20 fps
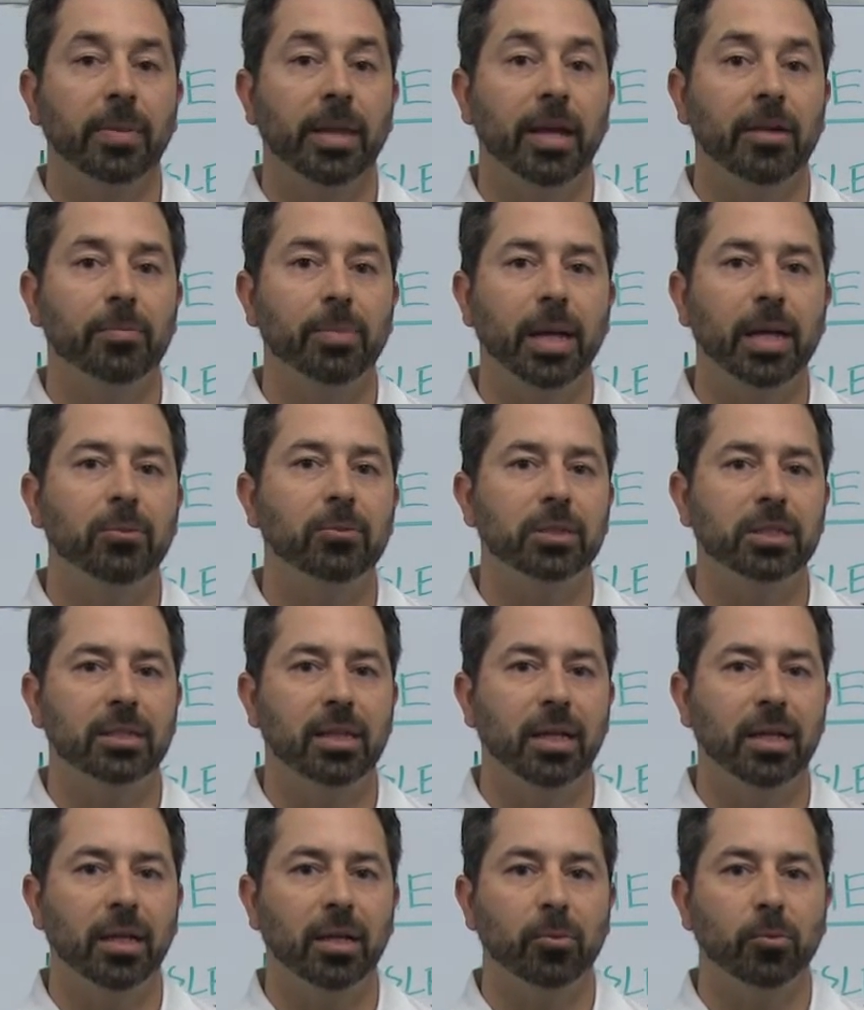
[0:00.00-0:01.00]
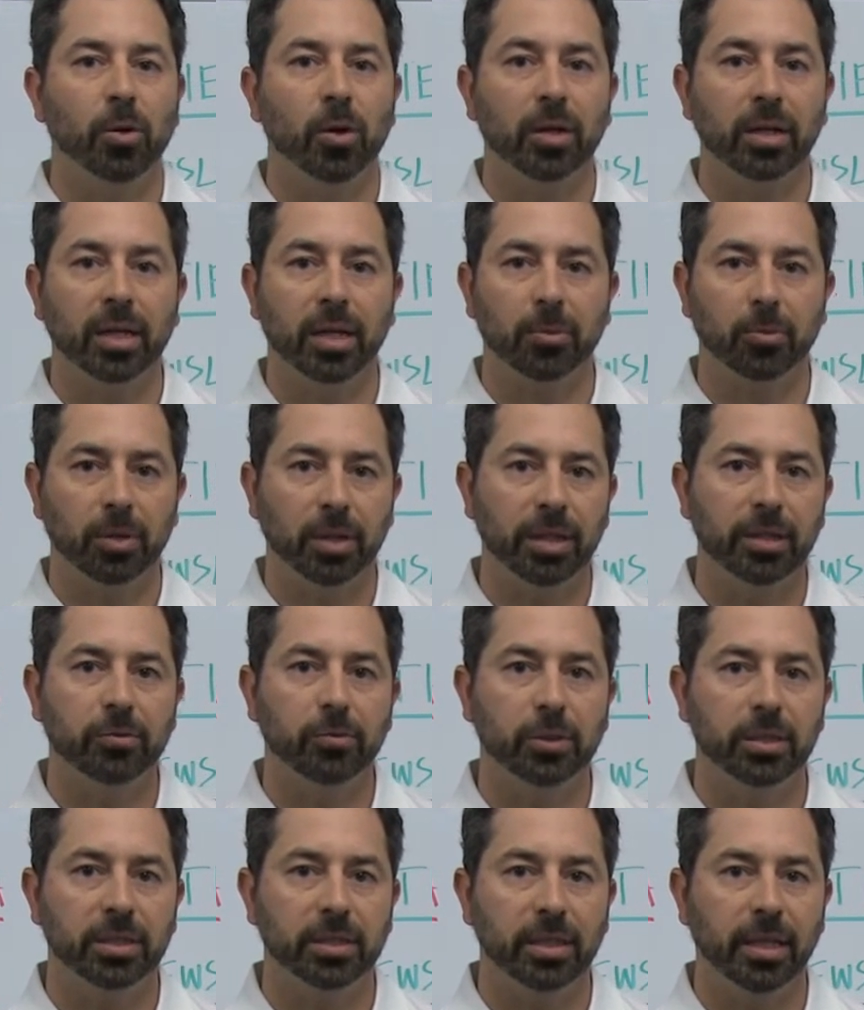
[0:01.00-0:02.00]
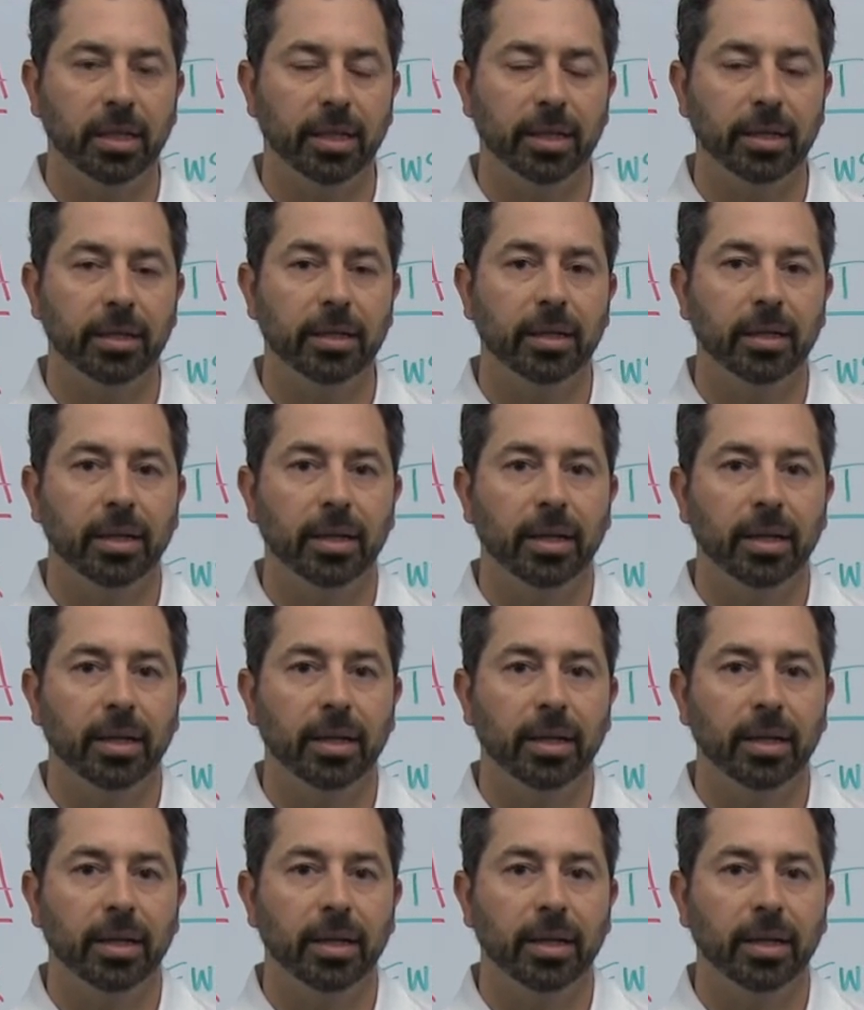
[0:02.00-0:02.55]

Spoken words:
they have pain with standing and walking, relief with sitting,